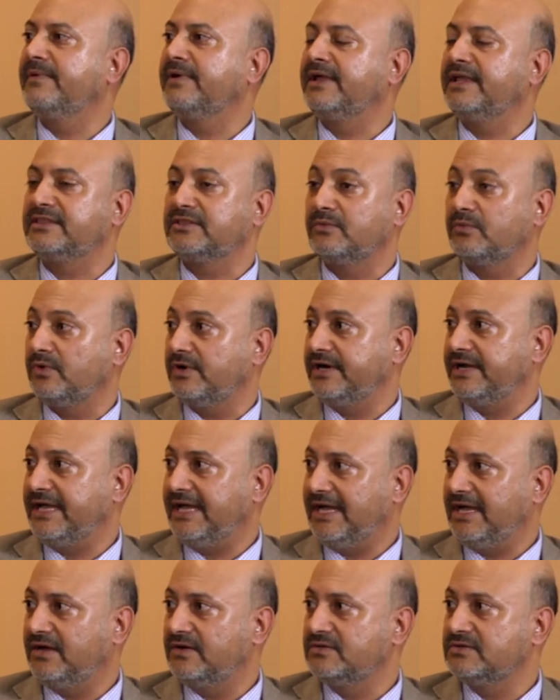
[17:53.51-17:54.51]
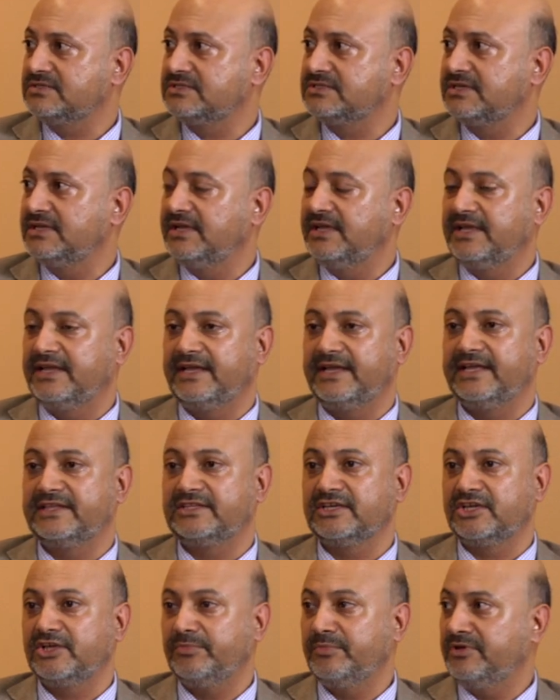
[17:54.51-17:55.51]
get the word out, yes. get
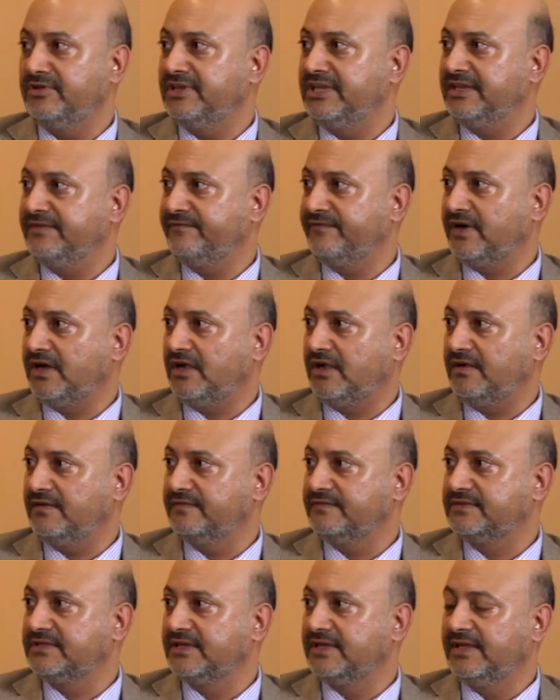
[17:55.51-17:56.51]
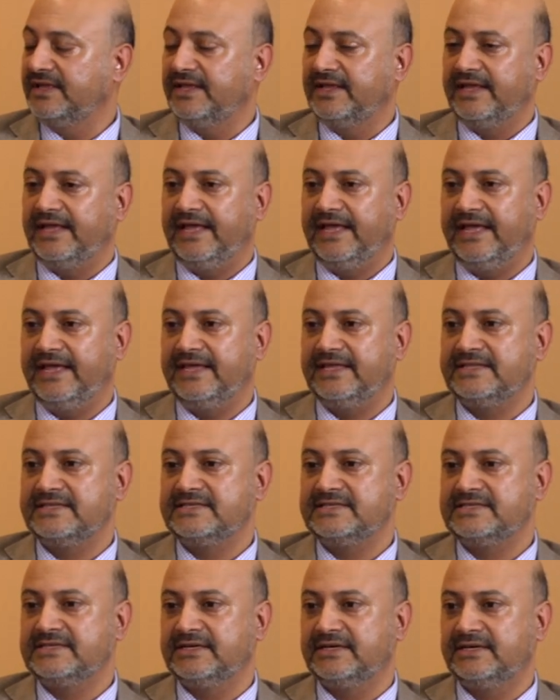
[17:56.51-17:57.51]
the community involved,
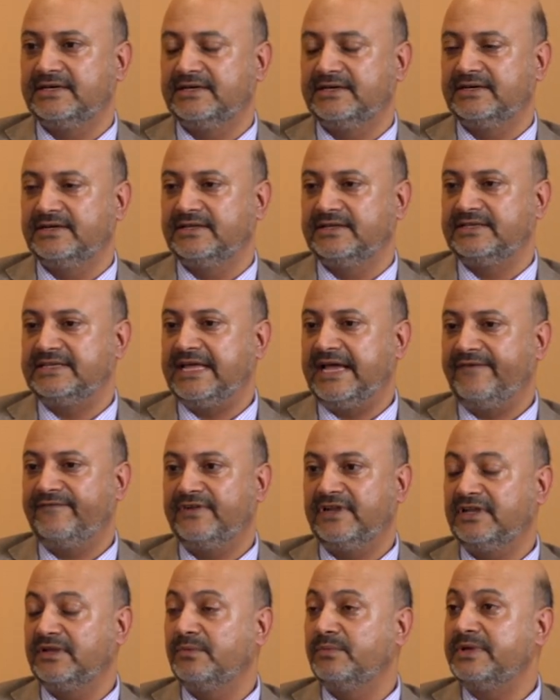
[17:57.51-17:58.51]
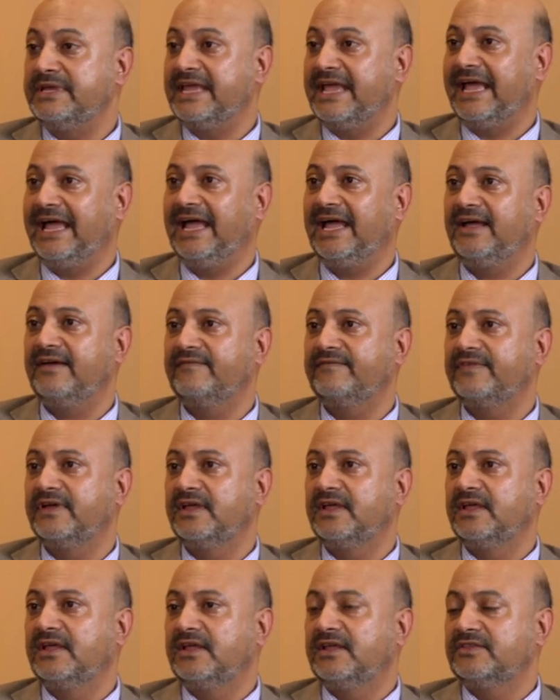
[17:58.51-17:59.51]
and uh, definitely we have
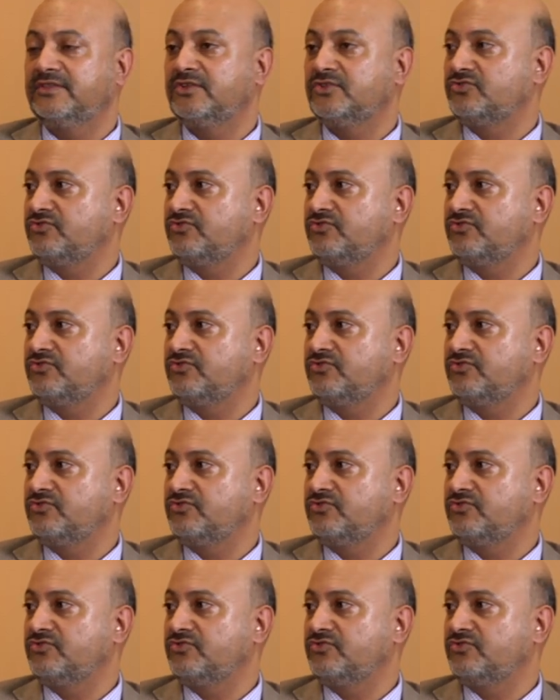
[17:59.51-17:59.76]
the